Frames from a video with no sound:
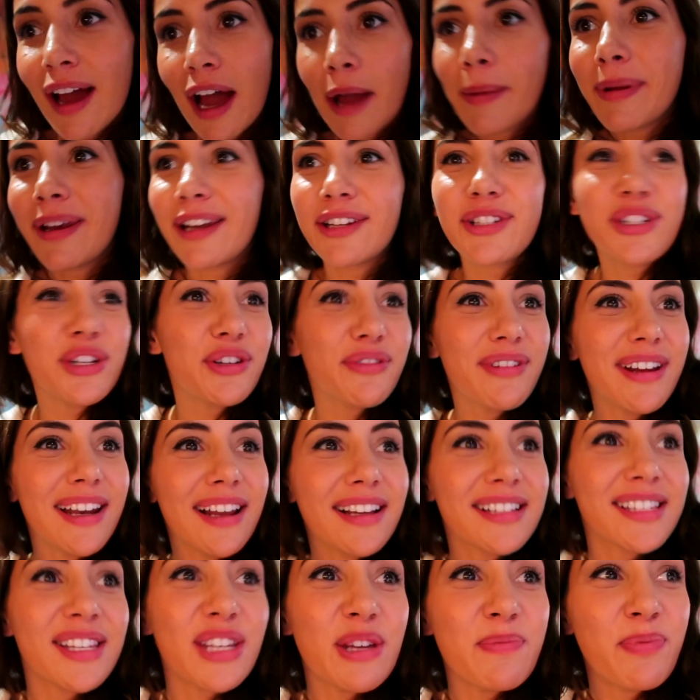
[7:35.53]
I mean, I do
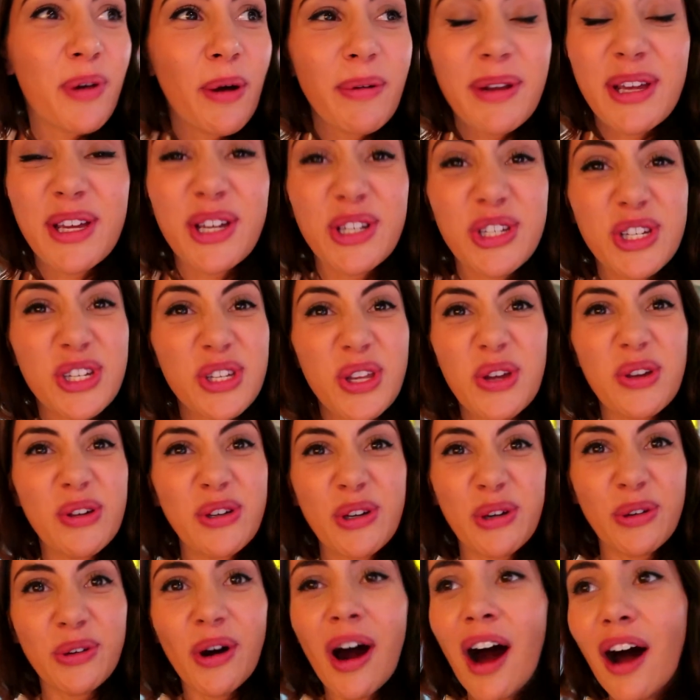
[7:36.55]
realize that you probably could just
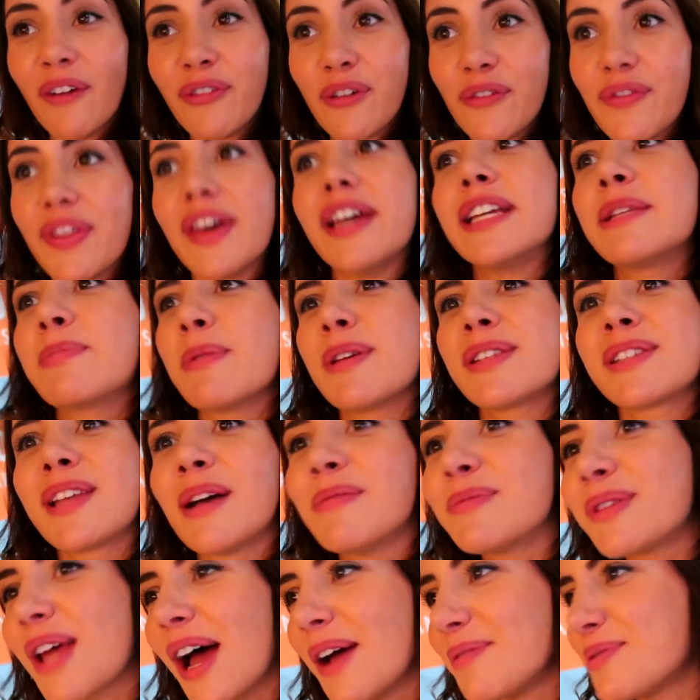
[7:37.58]
Google half of this, but
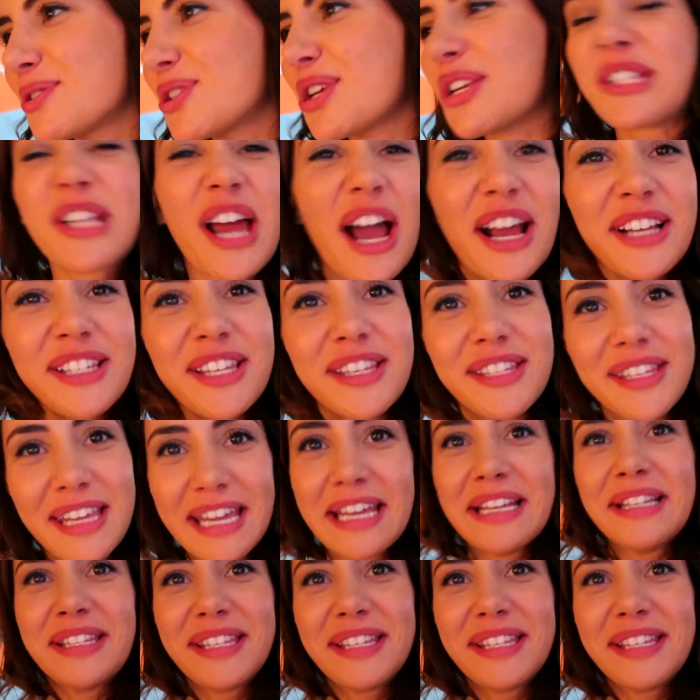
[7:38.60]
sometimes it's just nice to see